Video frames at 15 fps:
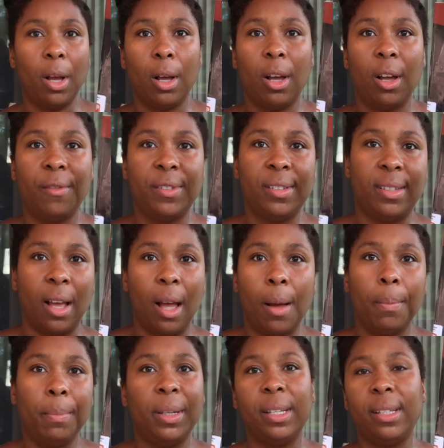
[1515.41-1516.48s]
of
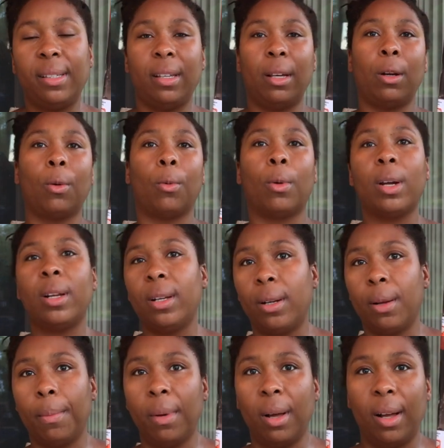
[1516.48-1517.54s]
zombies that are
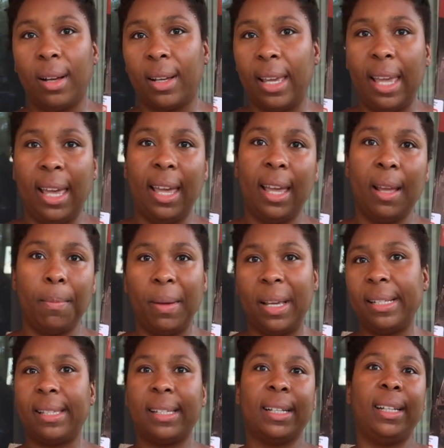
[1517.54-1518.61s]
running amok and
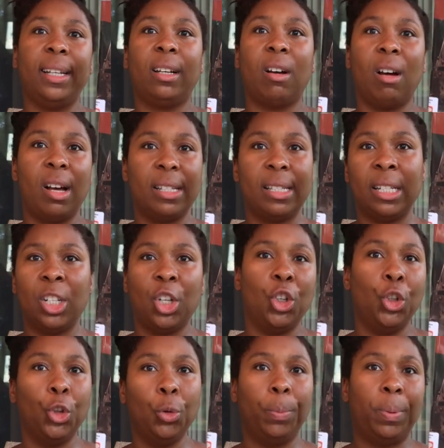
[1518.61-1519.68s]
basically causing a
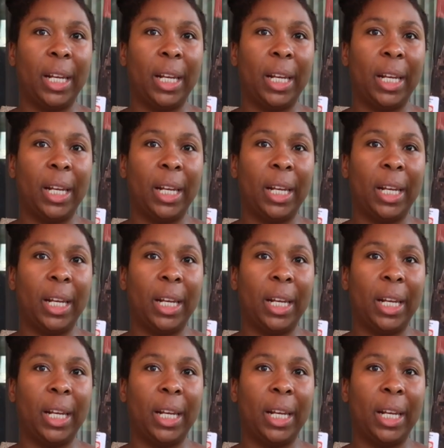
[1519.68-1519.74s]
new